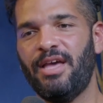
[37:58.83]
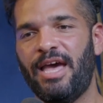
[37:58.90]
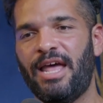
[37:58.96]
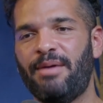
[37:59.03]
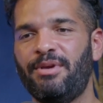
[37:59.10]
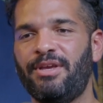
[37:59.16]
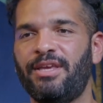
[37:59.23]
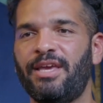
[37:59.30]
And
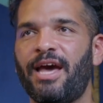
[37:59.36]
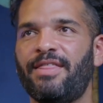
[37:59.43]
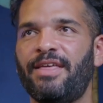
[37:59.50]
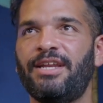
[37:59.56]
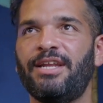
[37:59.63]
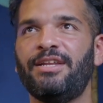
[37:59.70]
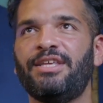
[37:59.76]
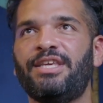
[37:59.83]
I mean, yeah,
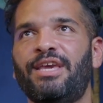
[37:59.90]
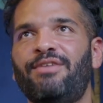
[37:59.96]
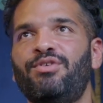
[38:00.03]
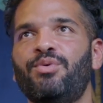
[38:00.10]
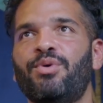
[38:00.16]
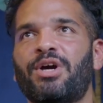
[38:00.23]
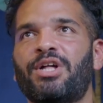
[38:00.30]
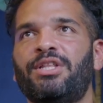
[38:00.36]
they didn't give
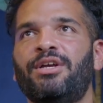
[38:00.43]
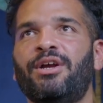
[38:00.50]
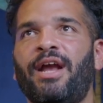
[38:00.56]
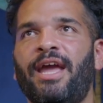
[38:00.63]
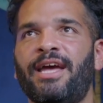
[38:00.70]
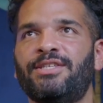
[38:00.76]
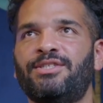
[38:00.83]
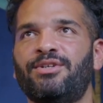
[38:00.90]
you a clear
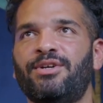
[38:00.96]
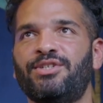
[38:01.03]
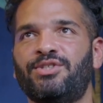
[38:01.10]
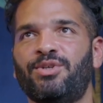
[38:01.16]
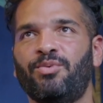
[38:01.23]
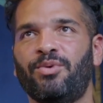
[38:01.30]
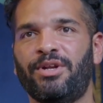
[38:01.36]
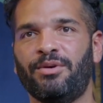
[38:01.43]
answer as
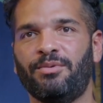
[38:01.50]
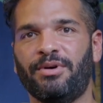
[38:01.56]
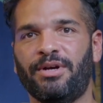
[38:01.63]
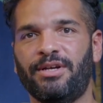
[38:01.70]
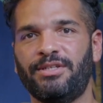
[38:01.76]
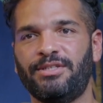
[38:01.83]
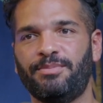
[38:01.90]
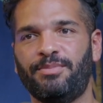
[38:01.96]
to what it
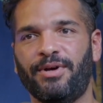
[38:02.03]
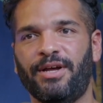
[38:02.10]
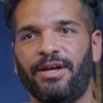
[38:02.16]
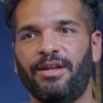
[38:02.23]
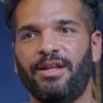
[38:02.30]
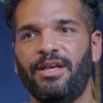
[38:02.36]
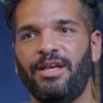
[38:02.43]
was, but